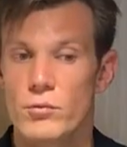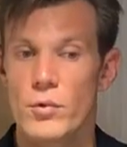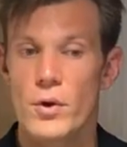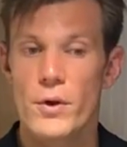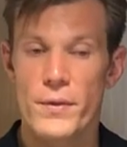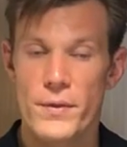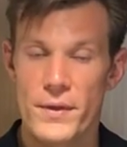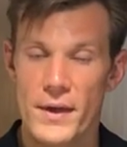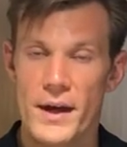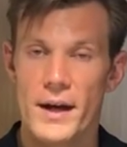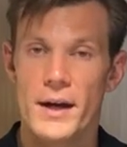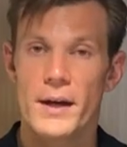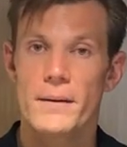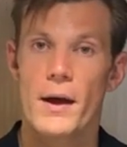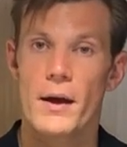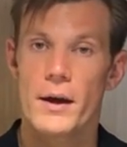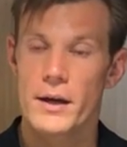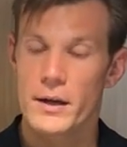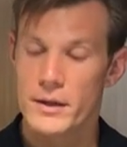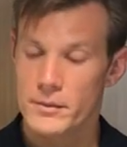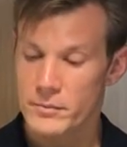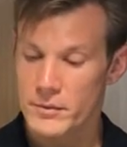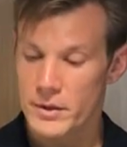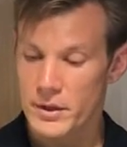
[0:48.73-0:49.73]
With that,
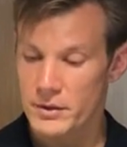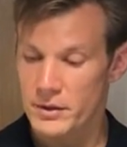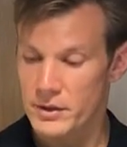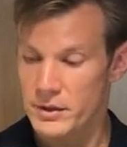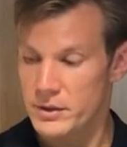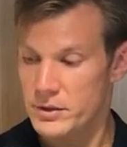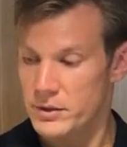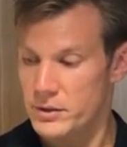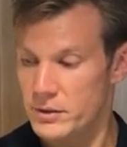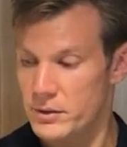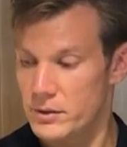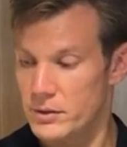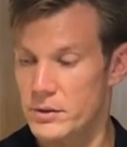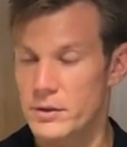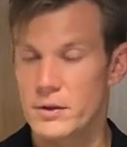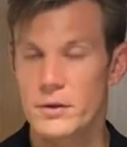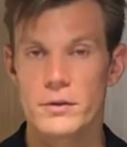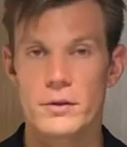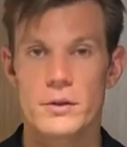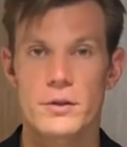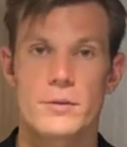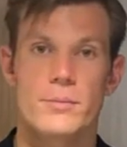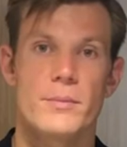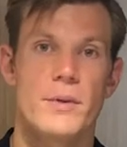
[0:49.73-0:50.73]
I am going to
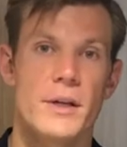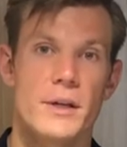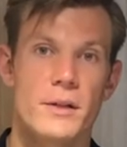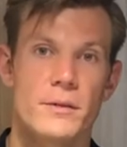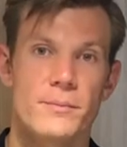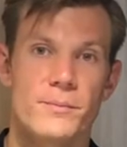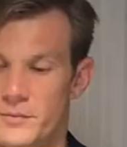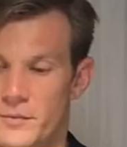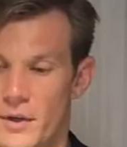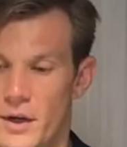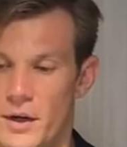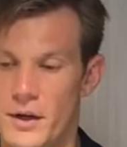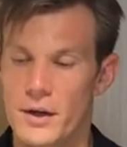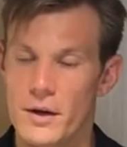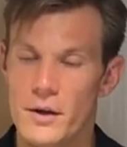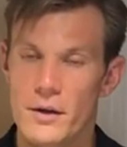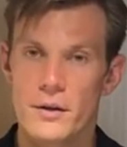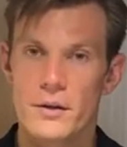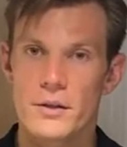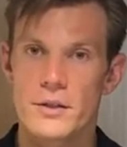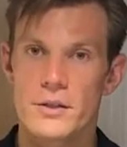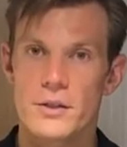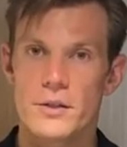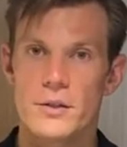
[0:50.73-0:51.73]
cook this meal. I'm
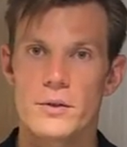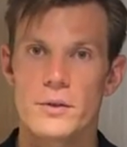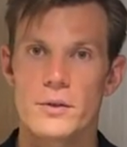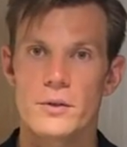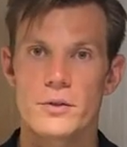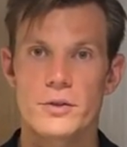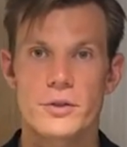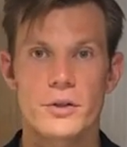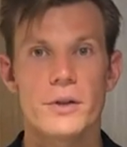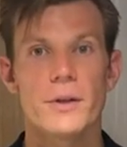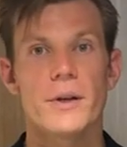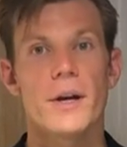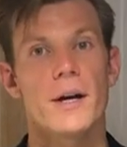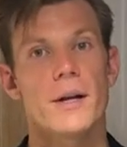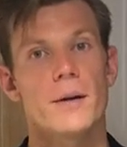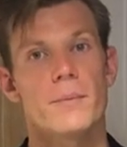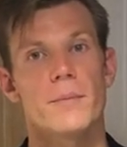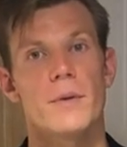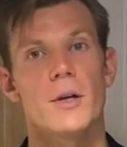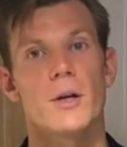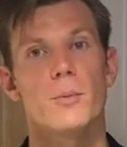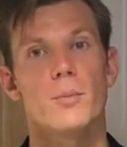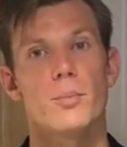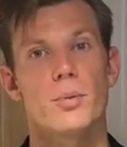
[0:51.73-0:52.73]
going to show you how to
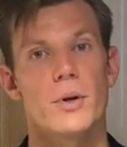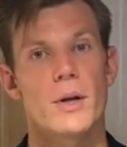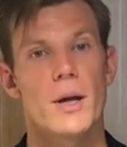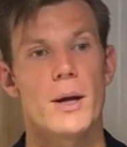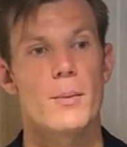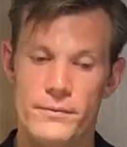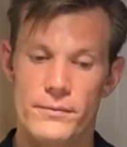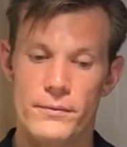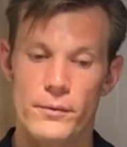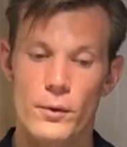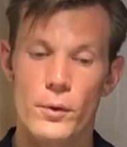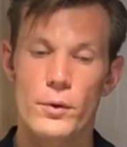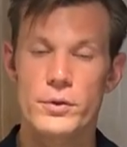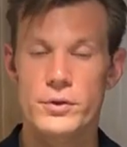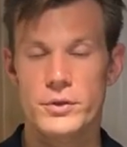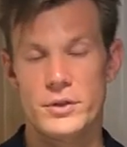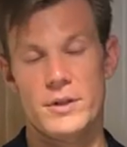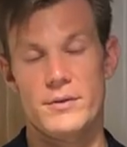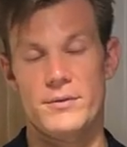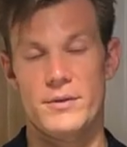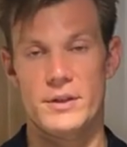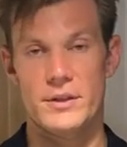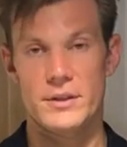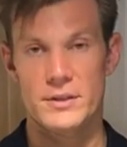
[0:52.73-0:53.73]
meal prep 4
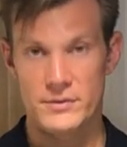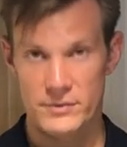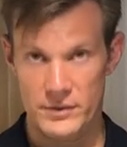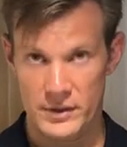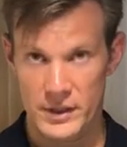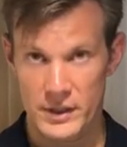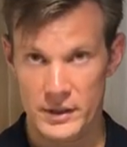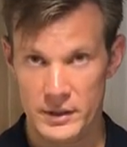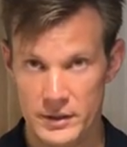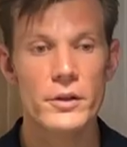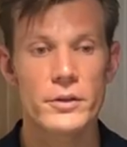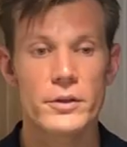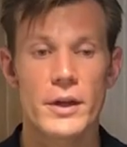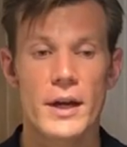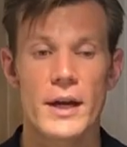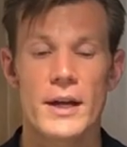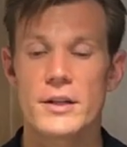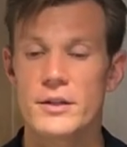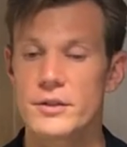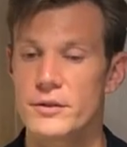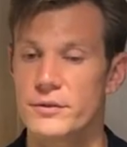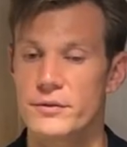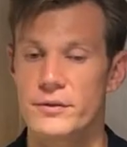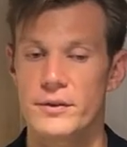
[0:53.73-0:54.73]
servings of this. You
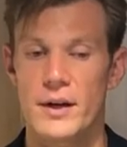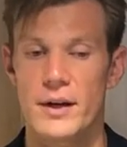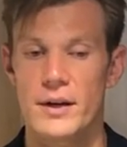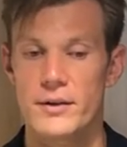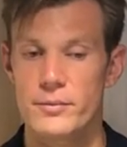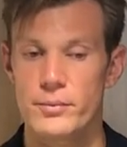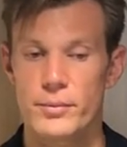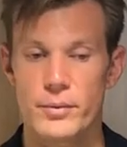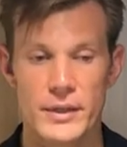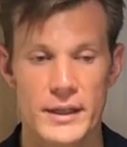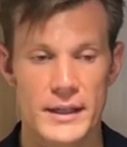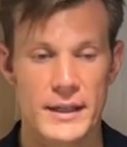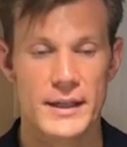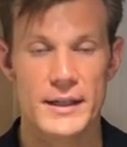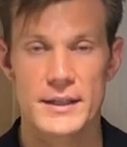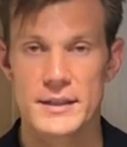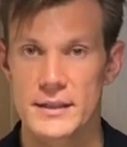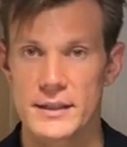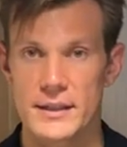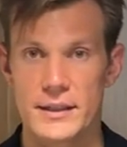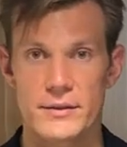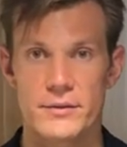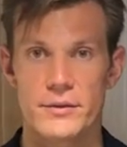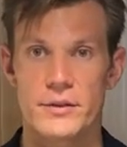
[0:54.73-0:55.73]
can do 5 pretty
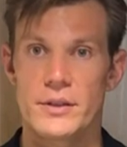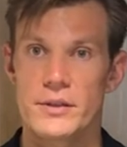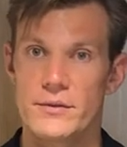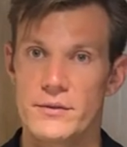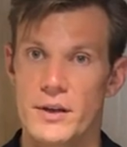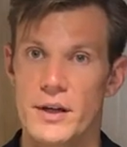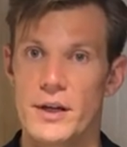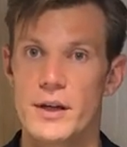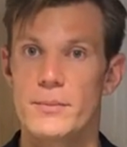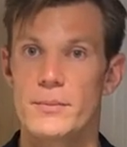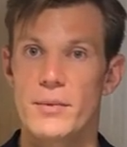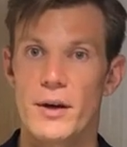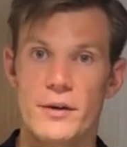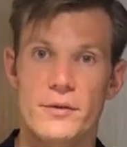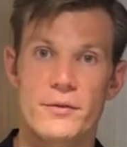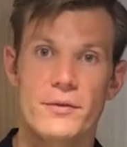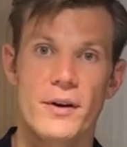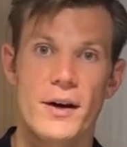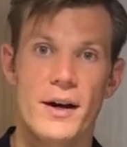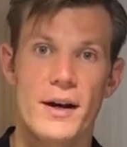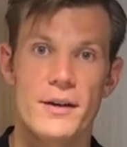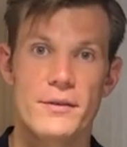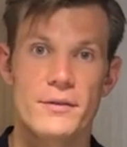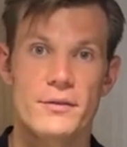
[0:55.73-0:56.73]
easily if you divide it by
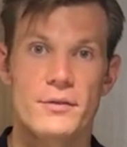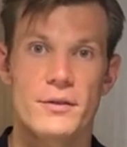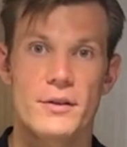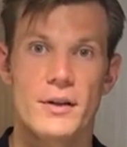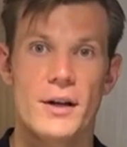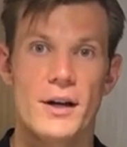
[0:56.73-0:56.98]
5.